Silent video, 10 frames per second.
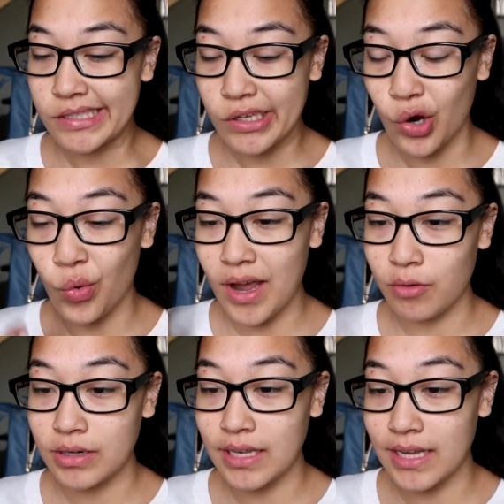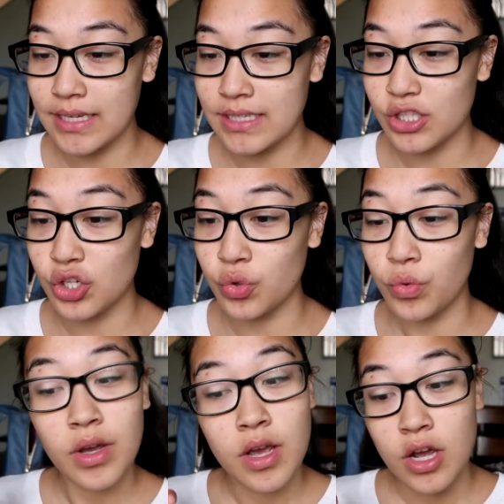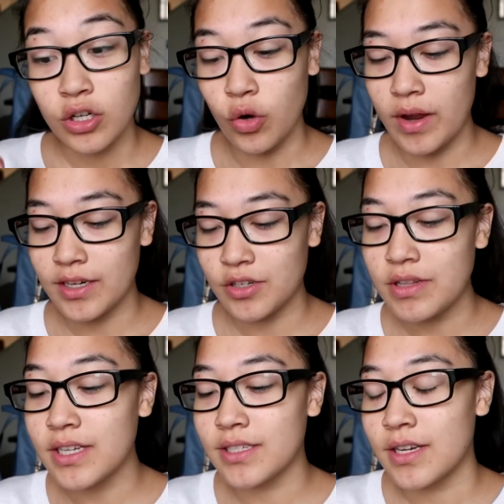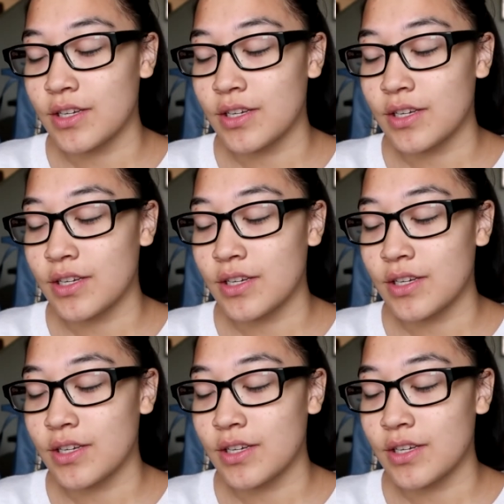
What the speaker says: So I would like to go ahead and do this.